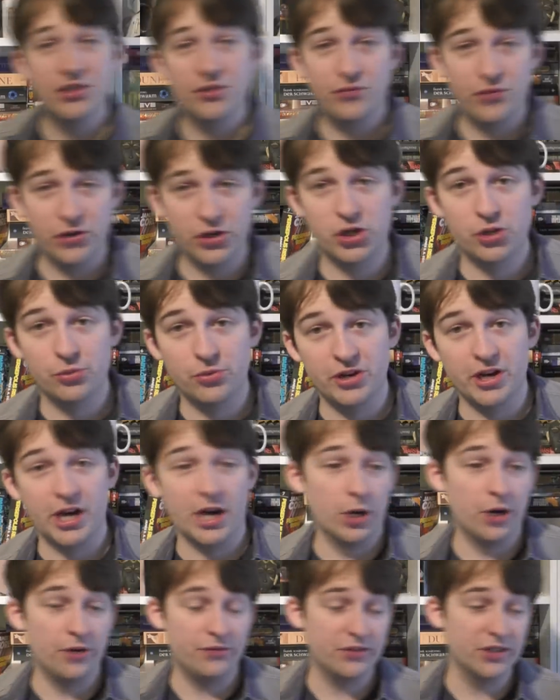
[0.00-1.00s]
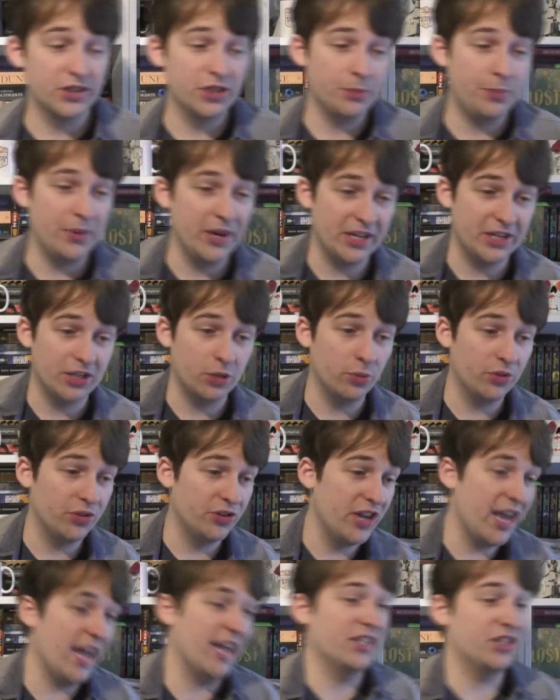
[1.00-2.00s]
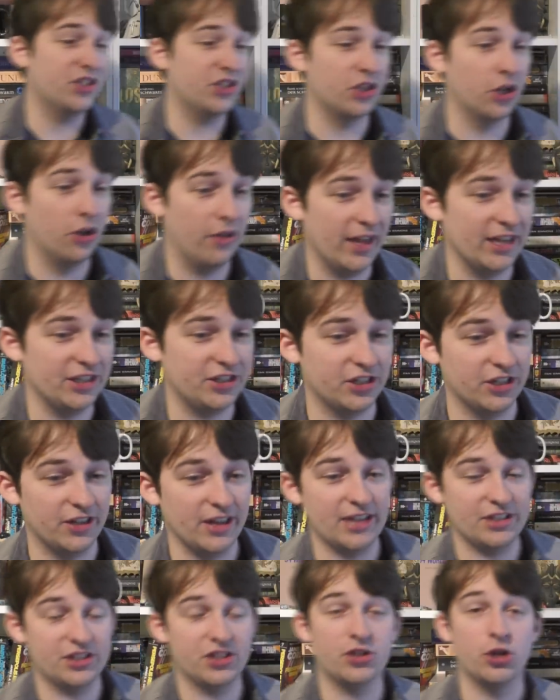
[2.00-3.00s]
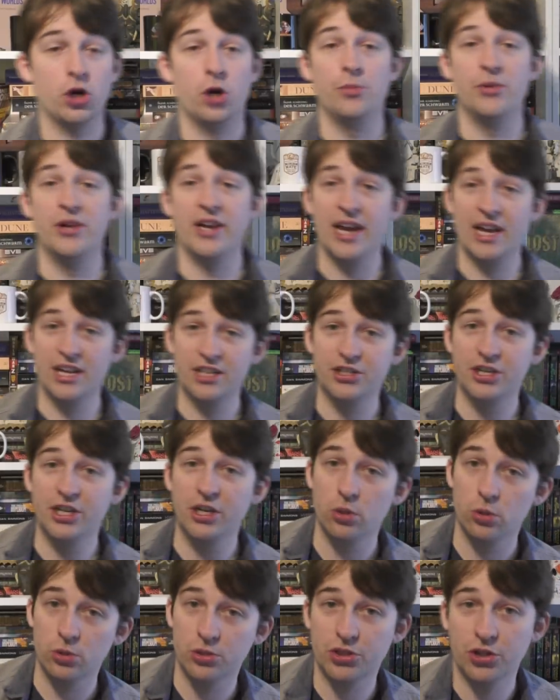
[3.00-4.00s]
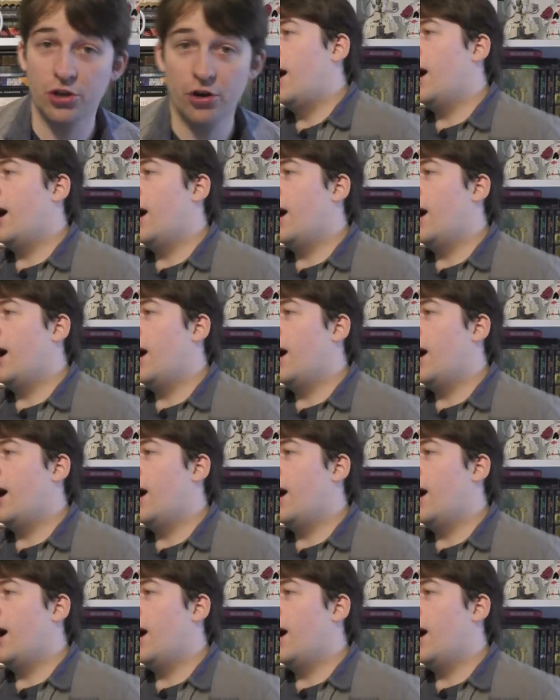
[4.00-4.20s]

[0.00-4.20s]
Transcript: and fishermen are often depicted with nets, so that's a, that's a commonality also.